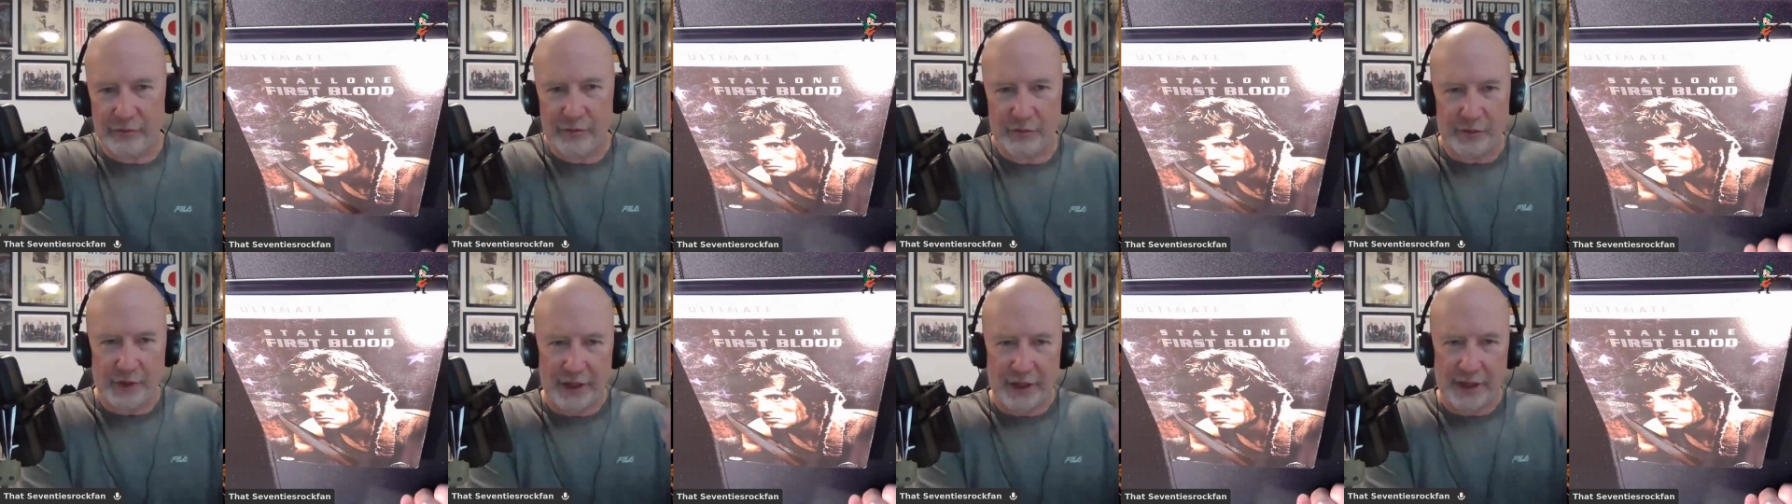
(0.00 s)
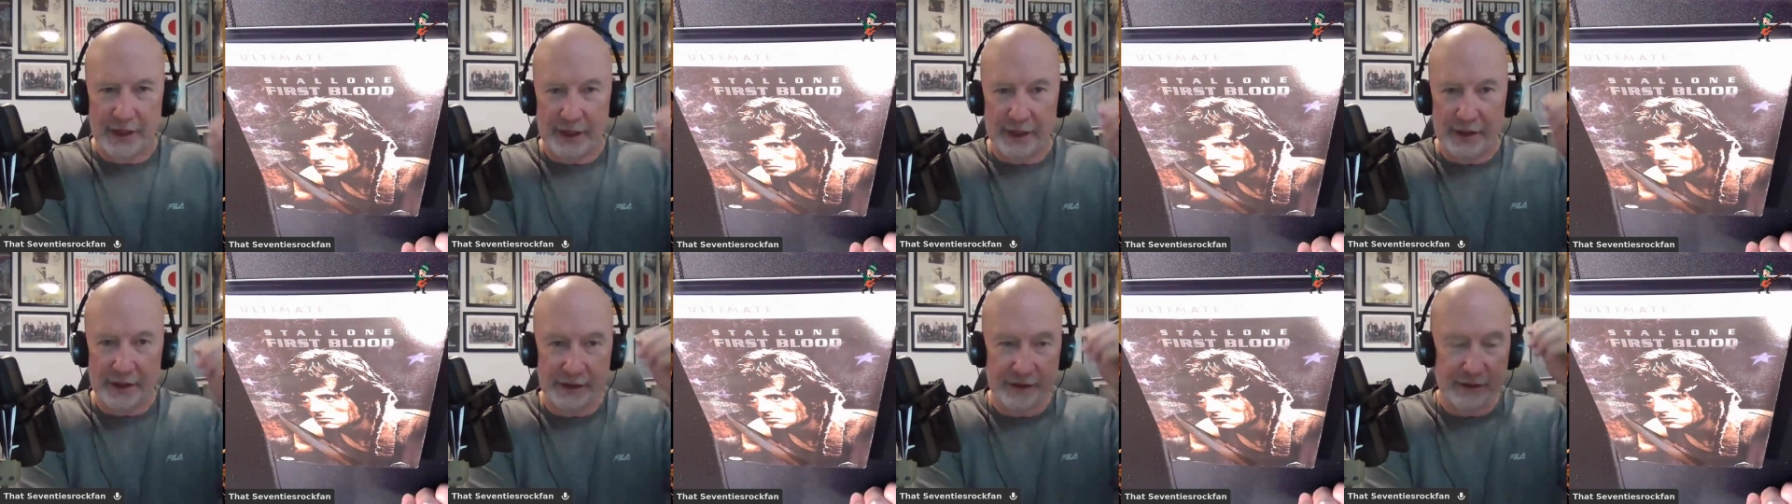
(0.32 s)

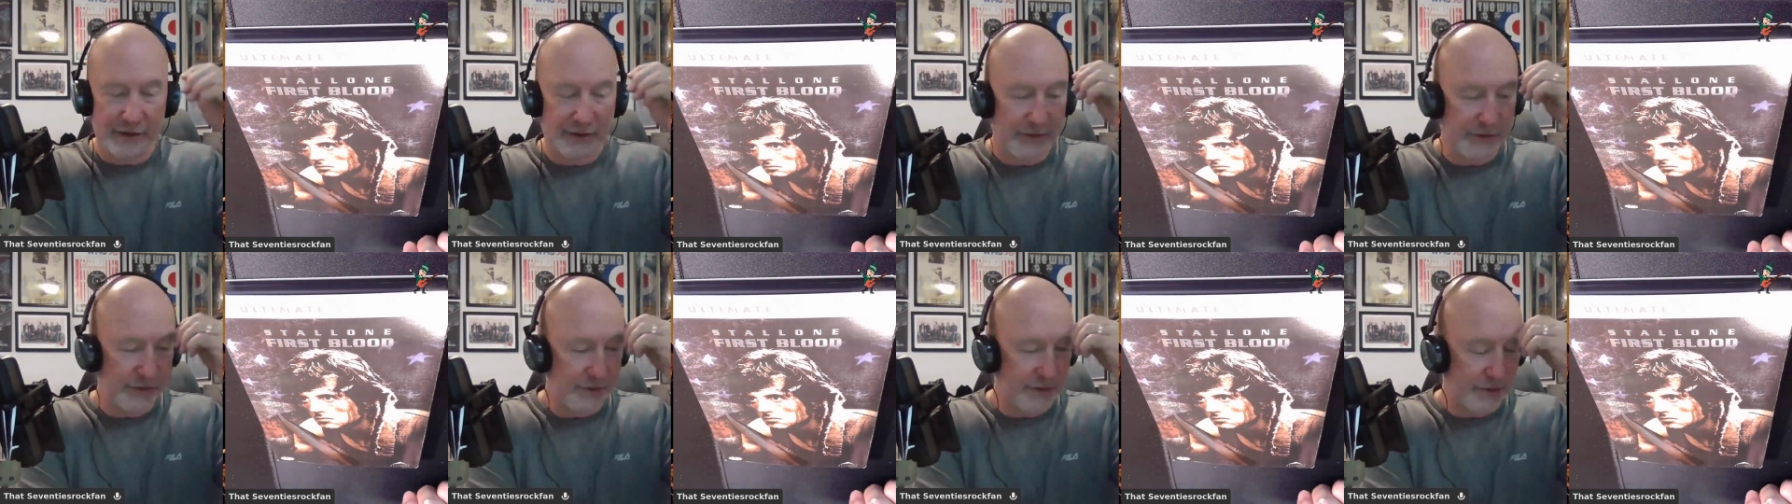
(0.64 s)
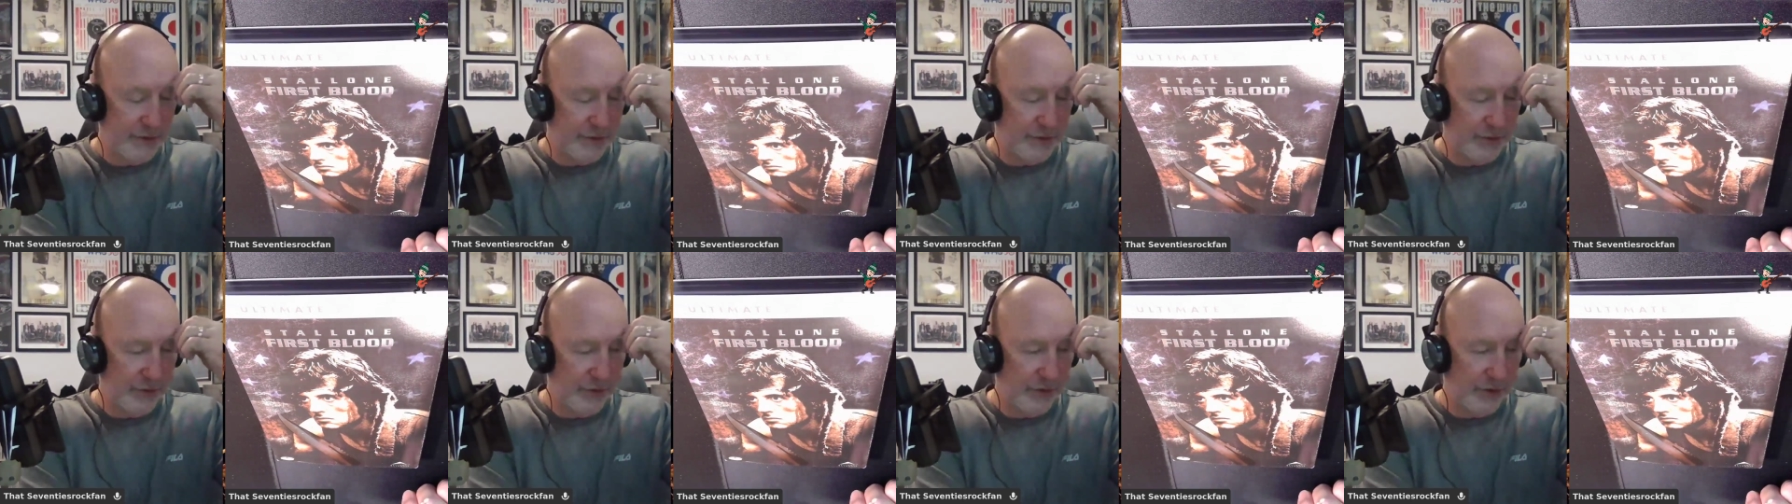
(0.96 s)
getting, you know,
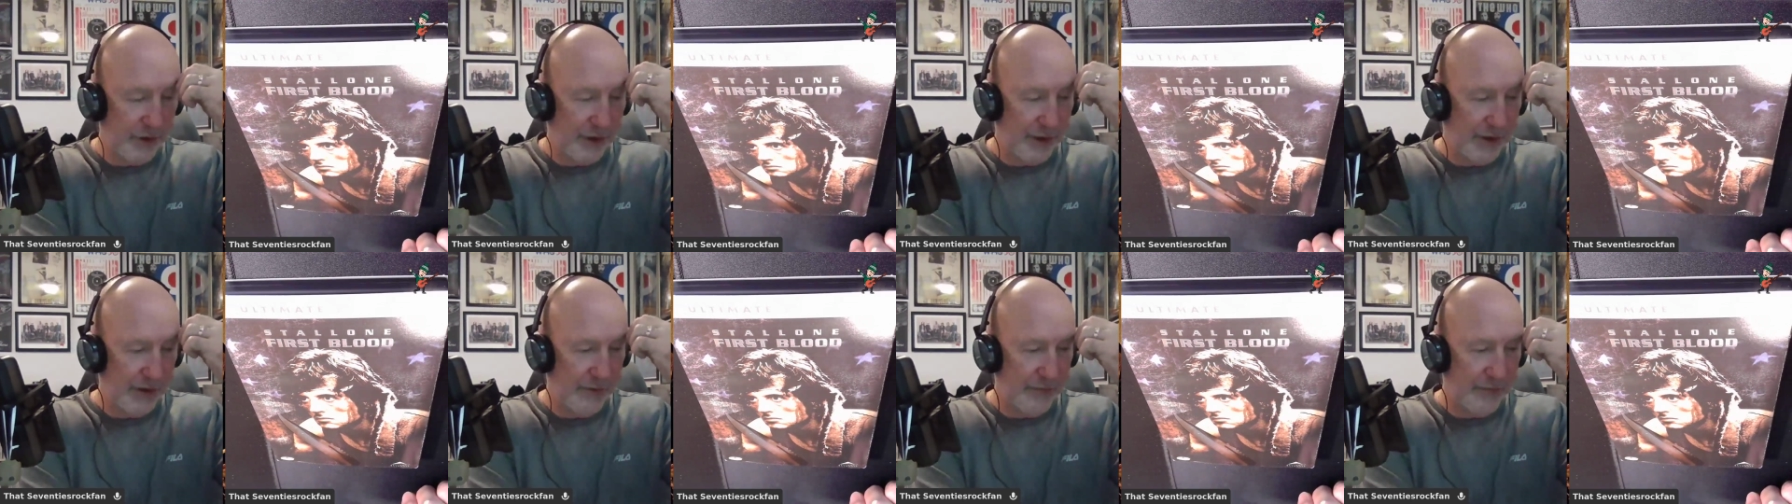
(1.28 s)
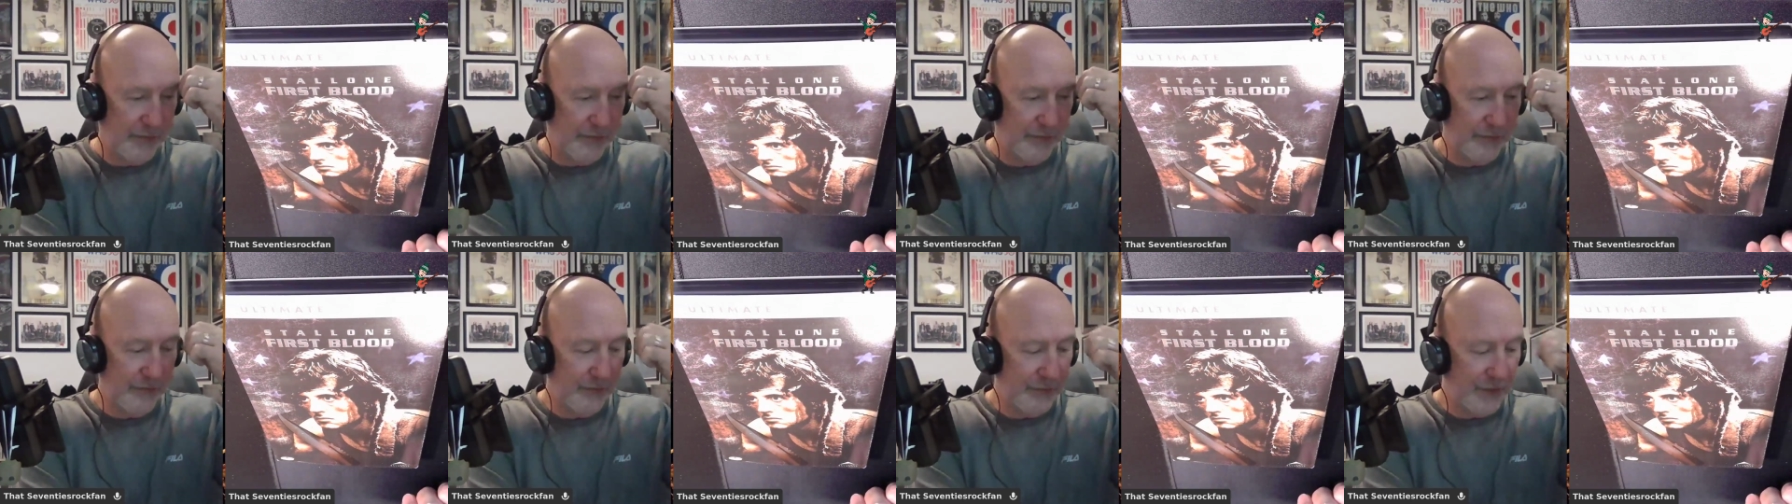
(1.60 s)
so
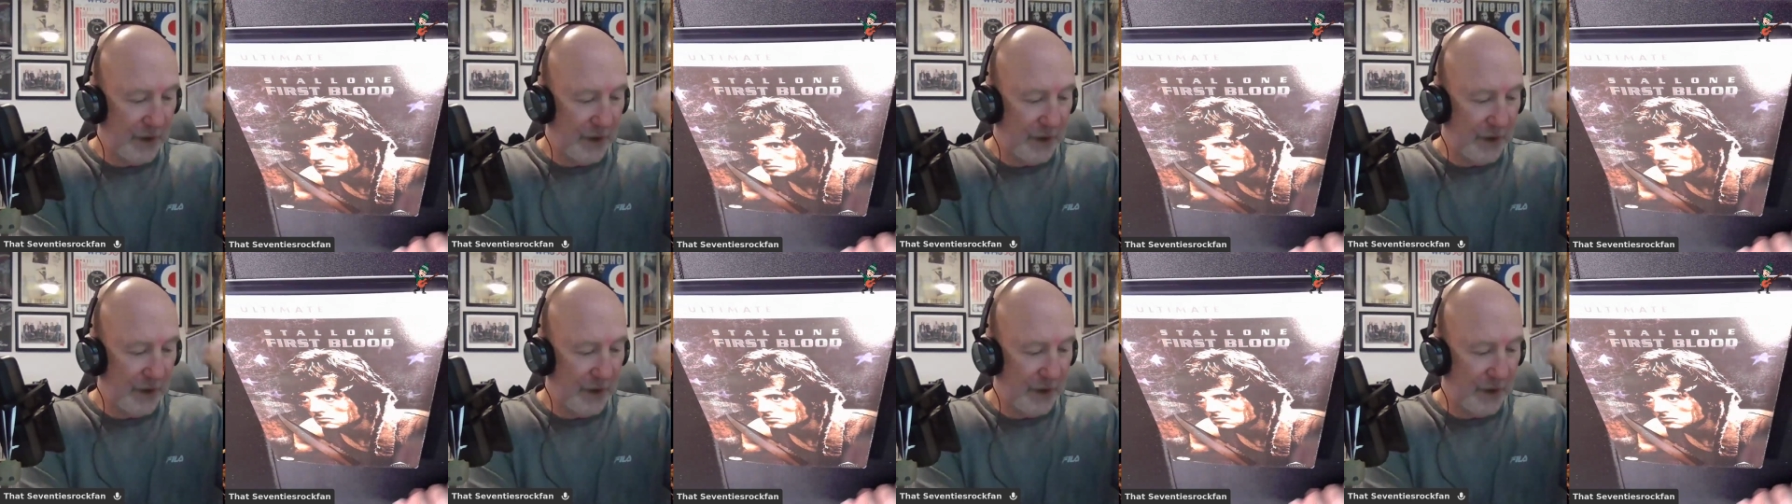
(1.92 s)
um,